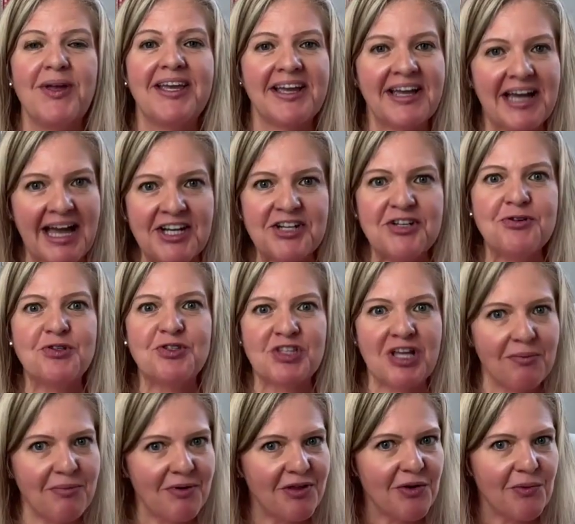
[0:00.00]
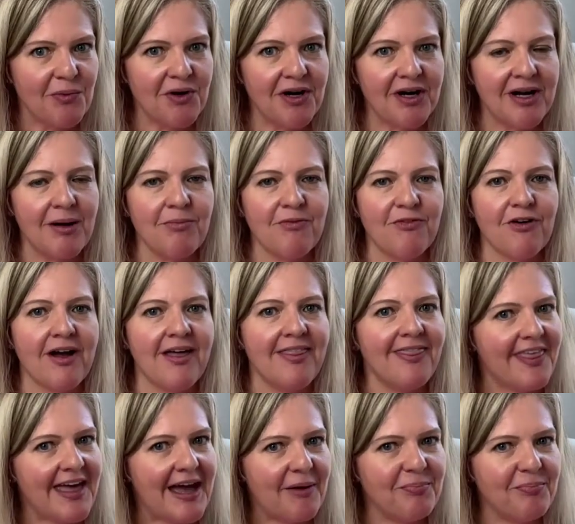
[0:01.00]
We can kind of do some of the work up
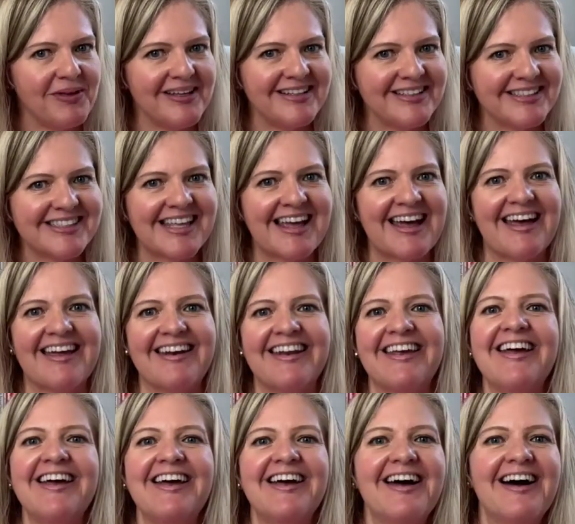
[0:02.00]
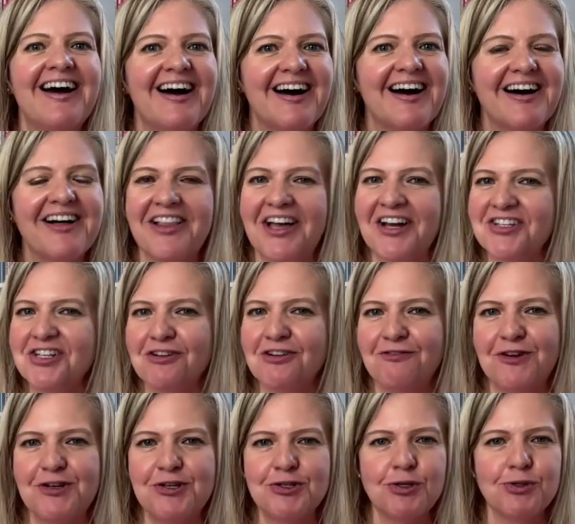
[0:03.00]
front. That being said,
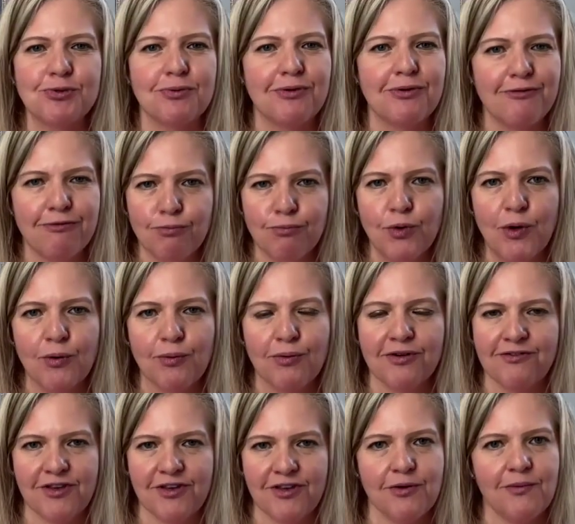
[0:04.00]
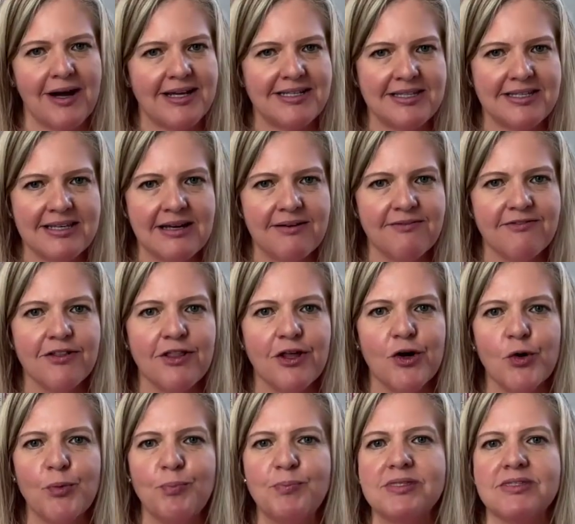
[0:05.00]
election officials will review ID
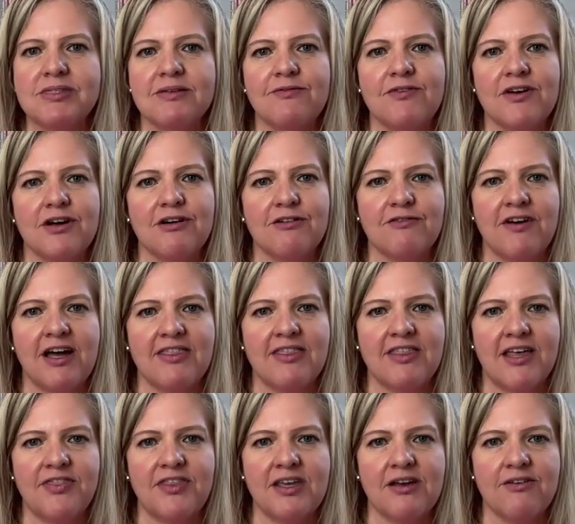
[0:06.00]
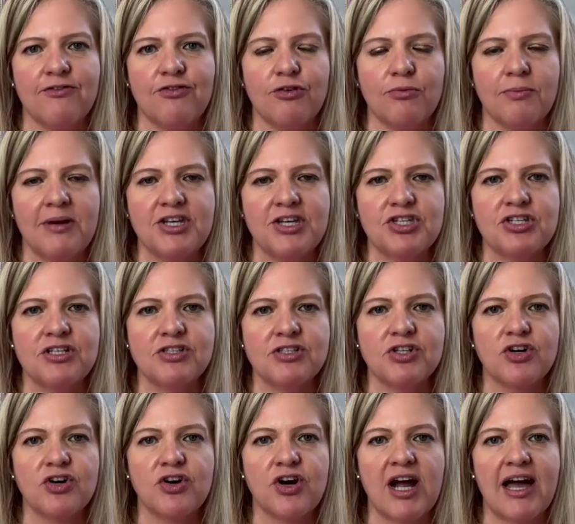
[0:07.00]
envelopes, verify that the information
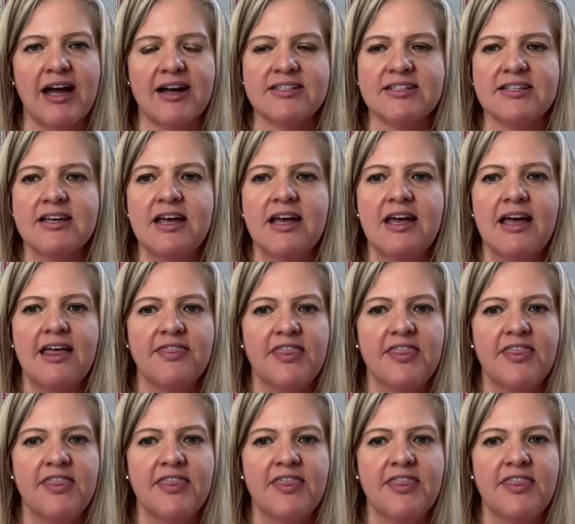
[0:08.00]
is correct.